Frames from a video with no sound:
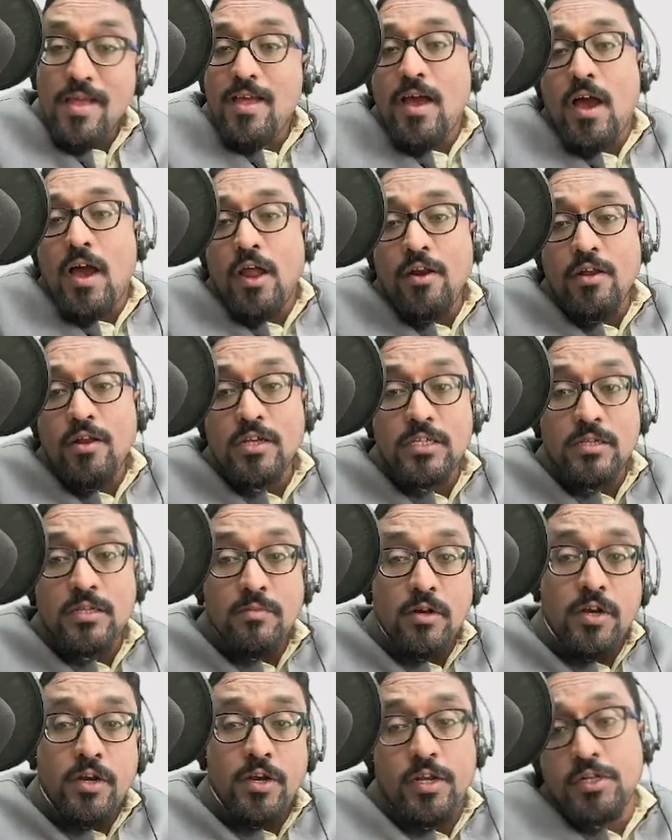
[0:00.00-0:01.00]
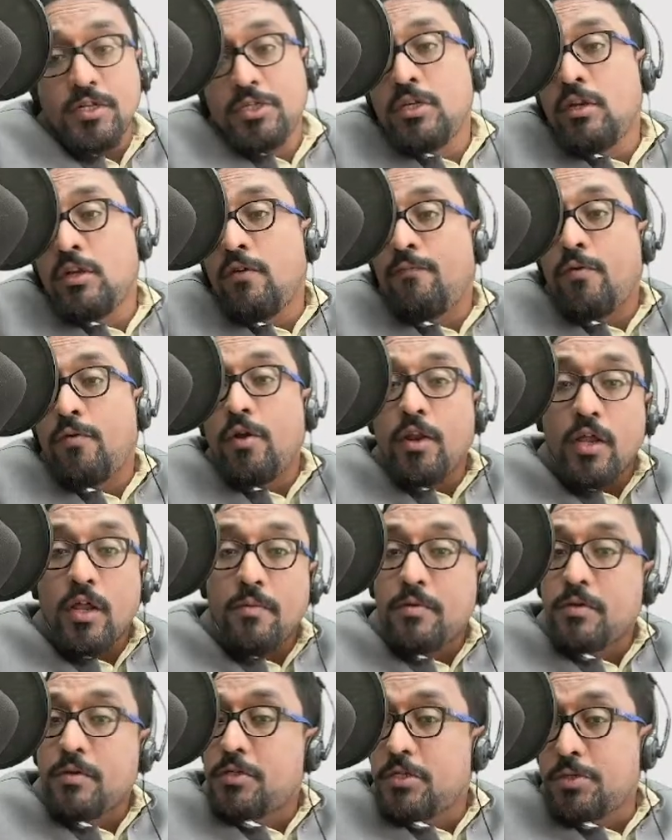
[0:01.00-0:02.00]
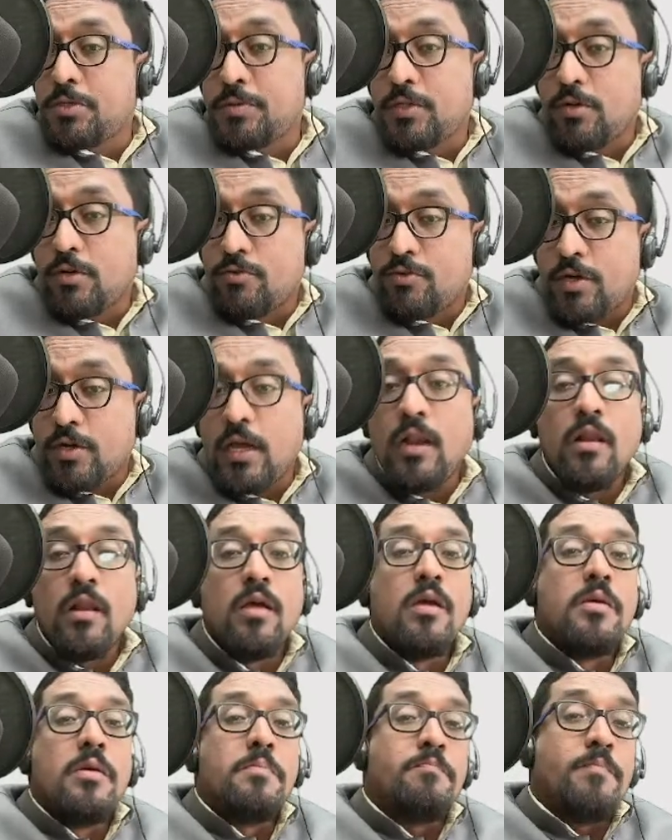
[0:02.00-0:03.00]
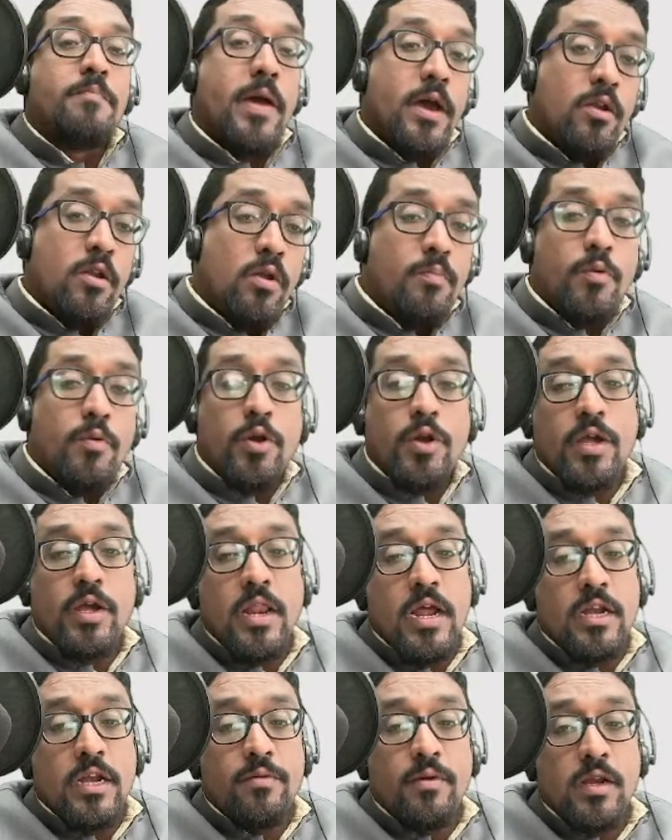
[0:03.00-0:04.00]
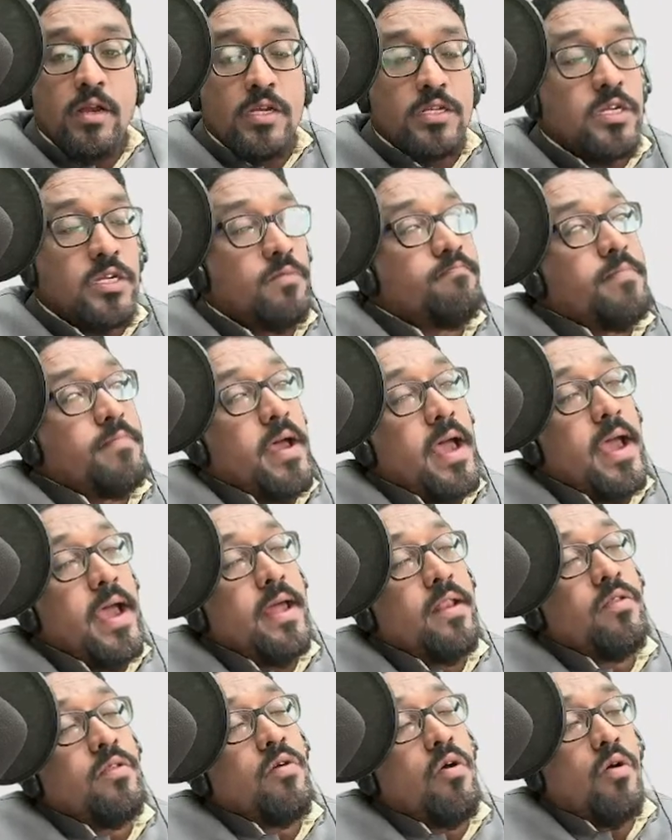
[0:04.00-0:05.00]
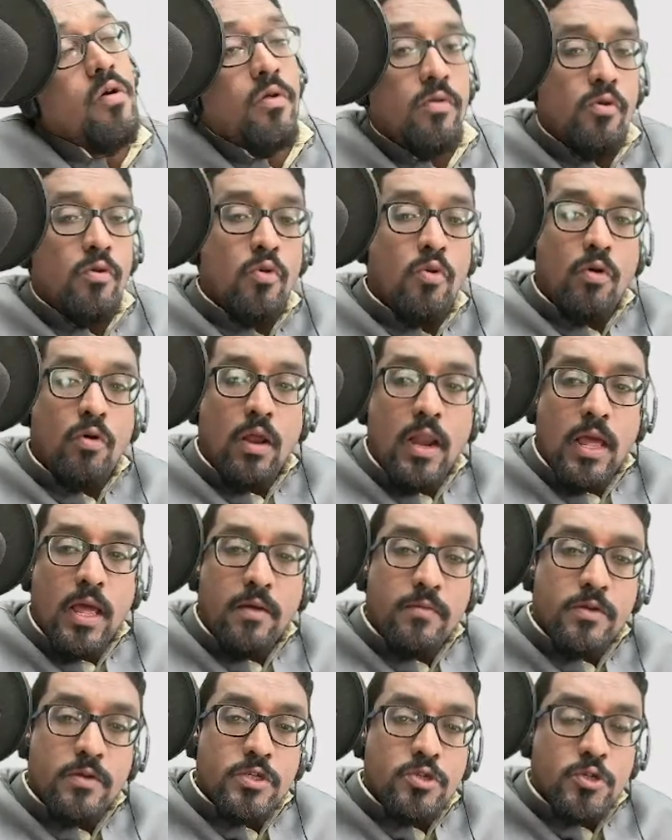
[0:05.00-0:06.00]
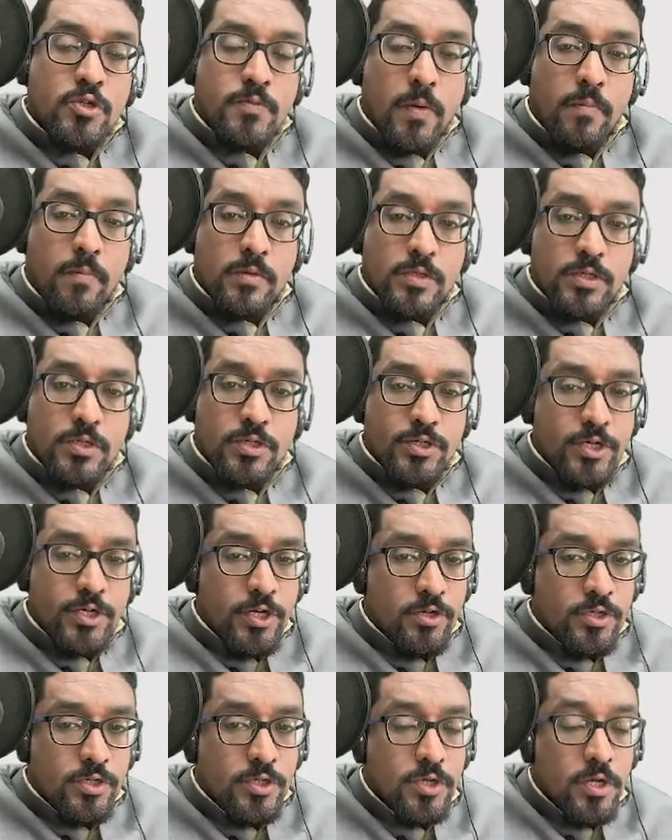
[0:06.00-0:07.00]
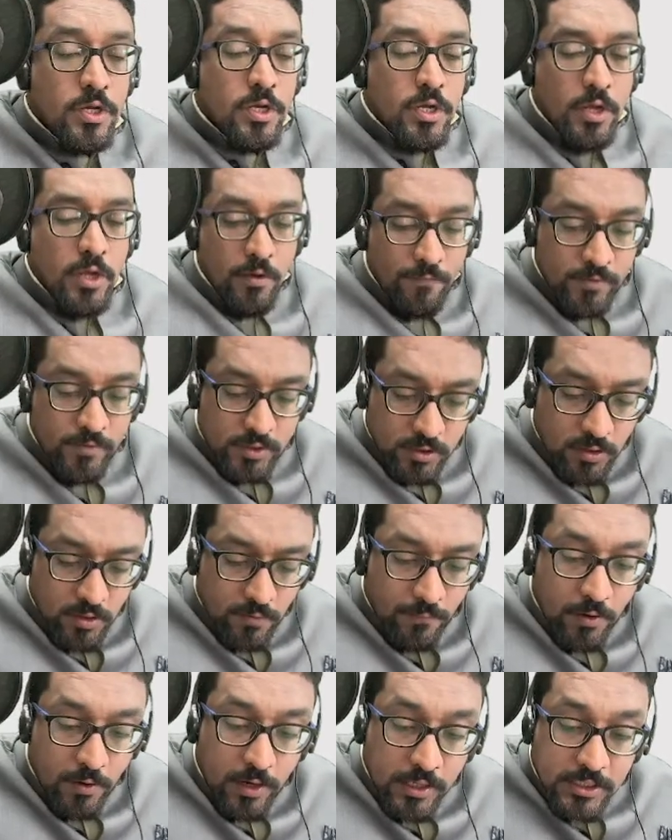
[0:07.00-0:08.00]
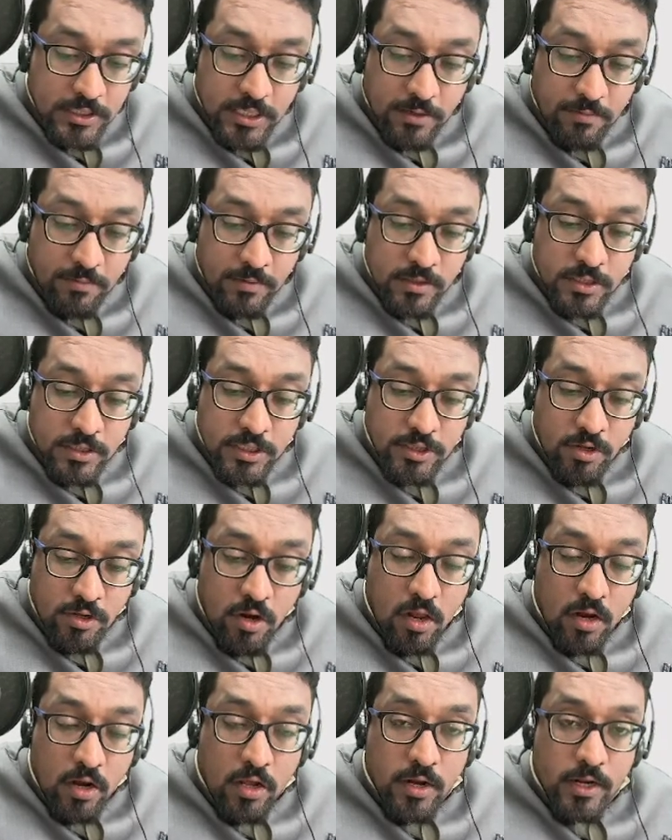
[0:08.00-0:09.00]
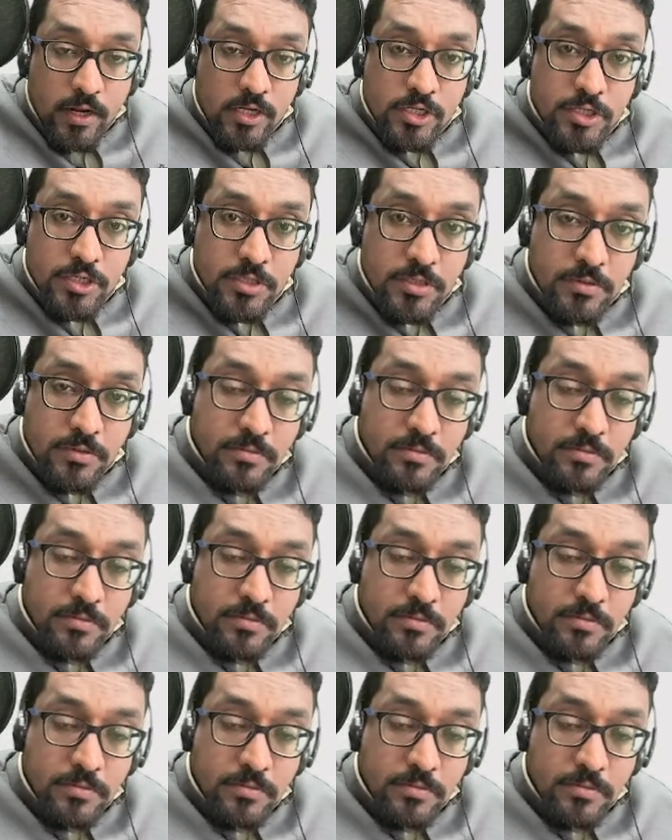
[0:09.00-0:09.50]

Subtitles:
unreasonable detention of political prisoners without trial, ban on political activities, and ban on local language newspapers and radios. Which of the following statements these are correct?